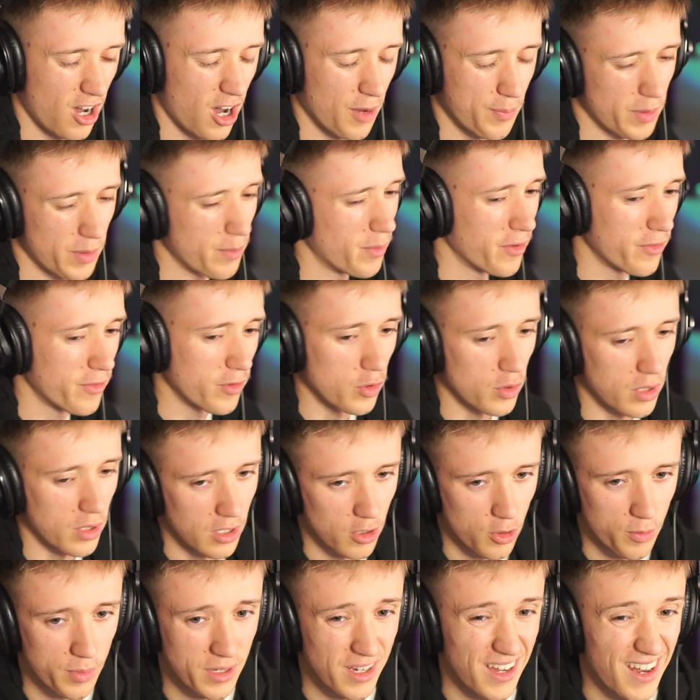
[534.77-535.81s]
up in my food a
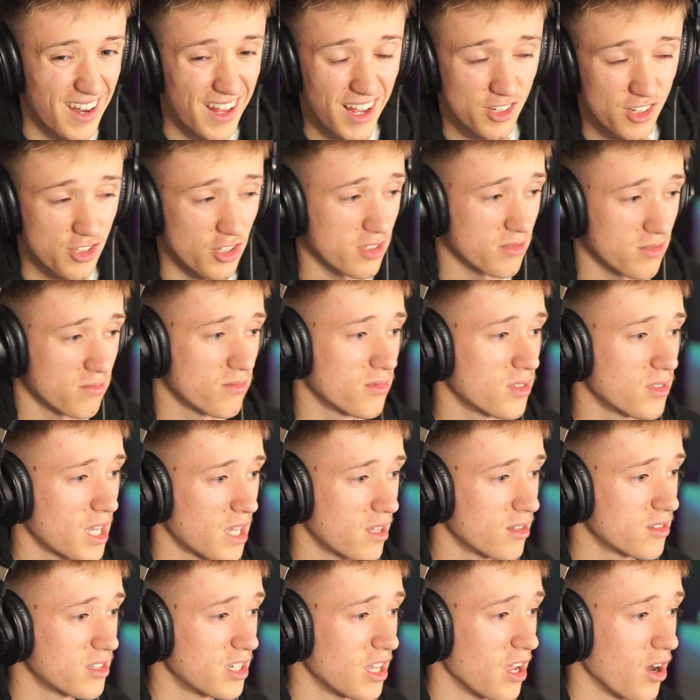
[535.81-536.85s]
little bit, and I just
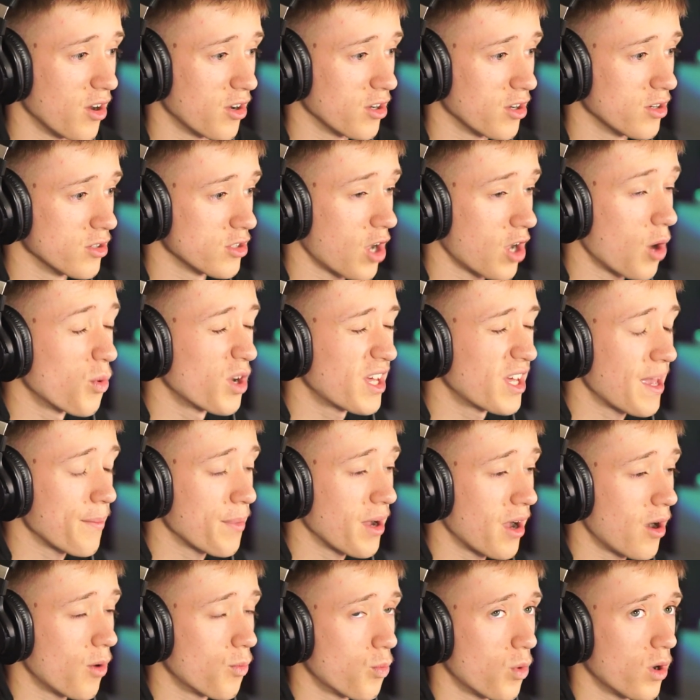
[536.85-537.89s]
see how it goes. I want to get
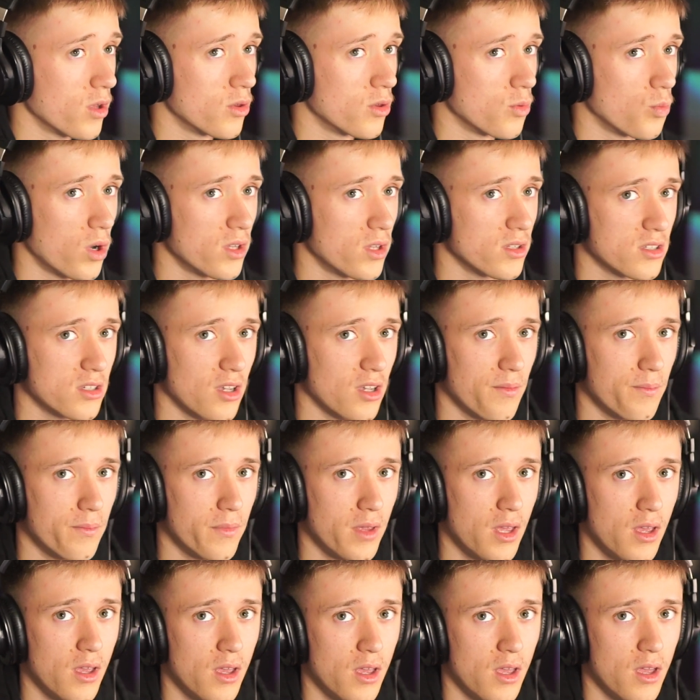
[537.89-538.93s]
back. I want once
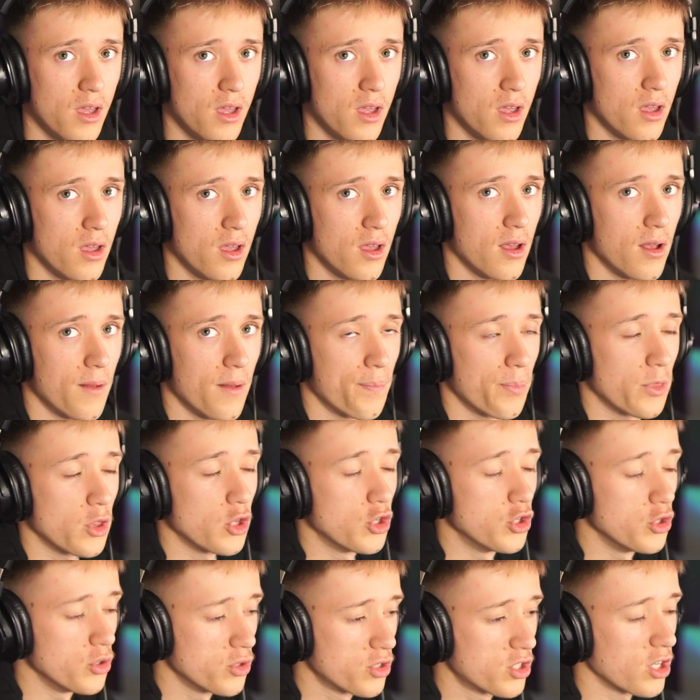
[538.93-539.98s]
I'm
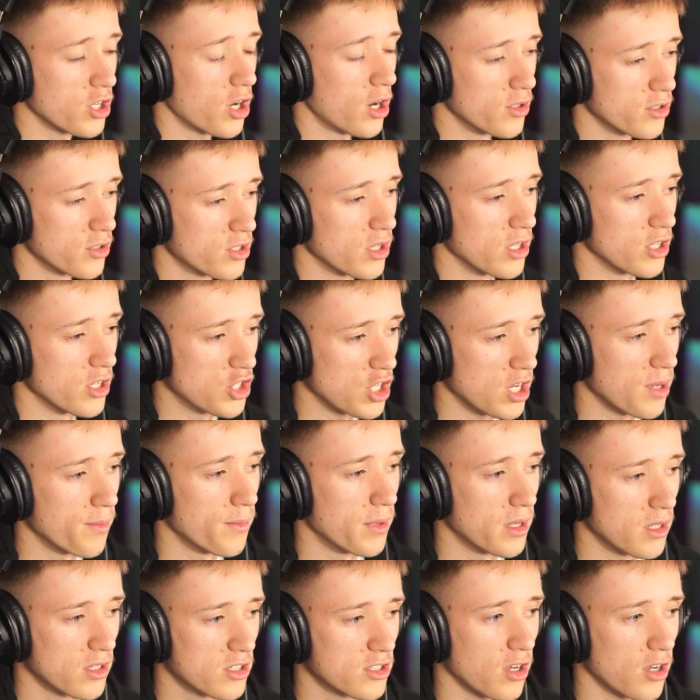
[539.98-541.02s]
used to going to the
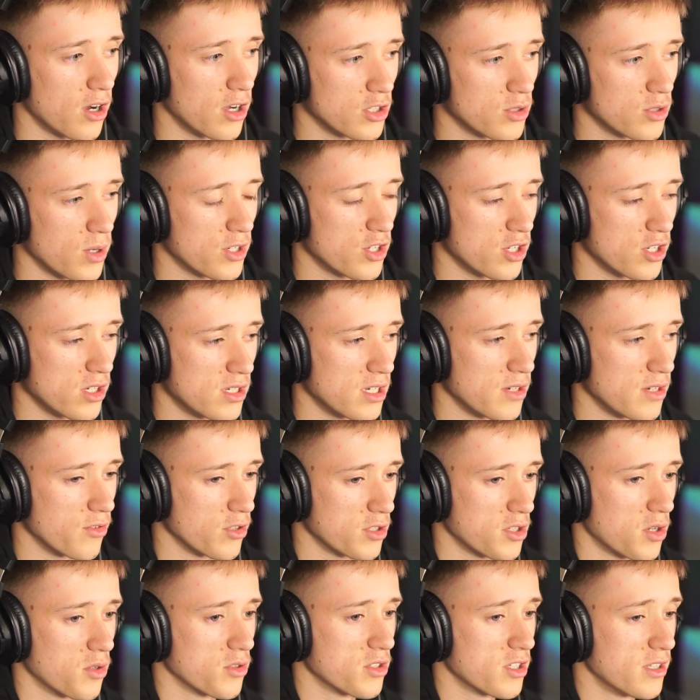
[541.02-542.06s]
gym and starting to actually see
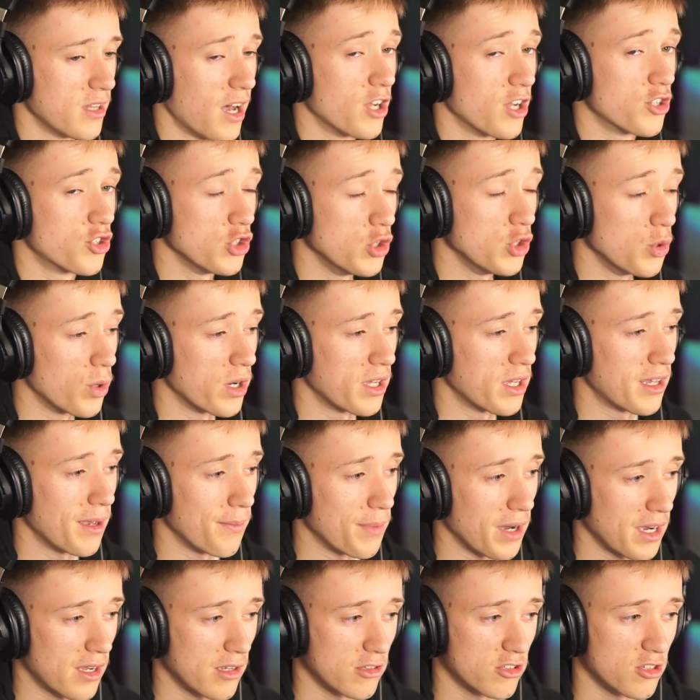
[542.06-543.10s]
results in that. I do want to
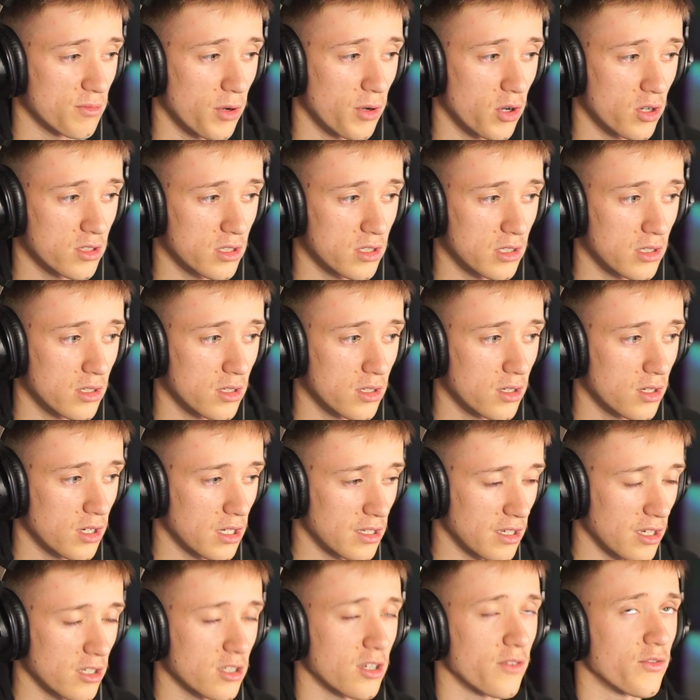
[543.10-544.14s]
get back into boxing
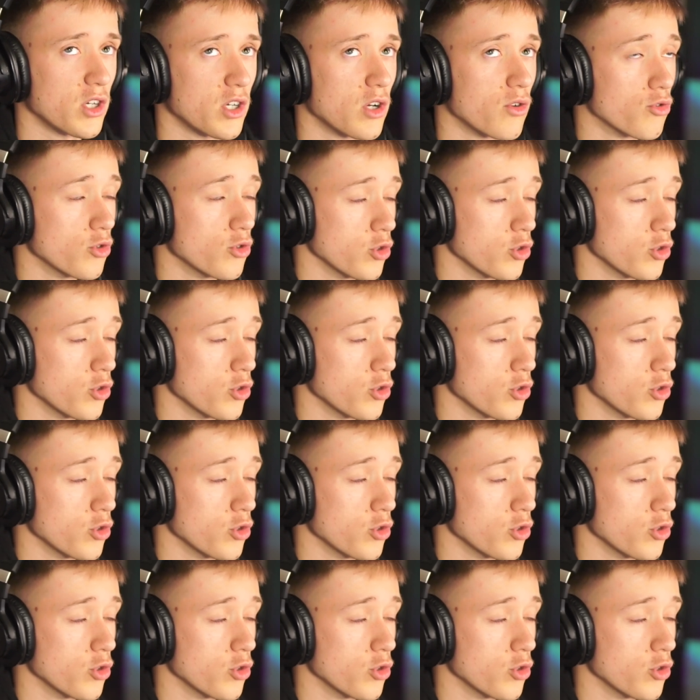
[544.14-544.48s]
because that's something I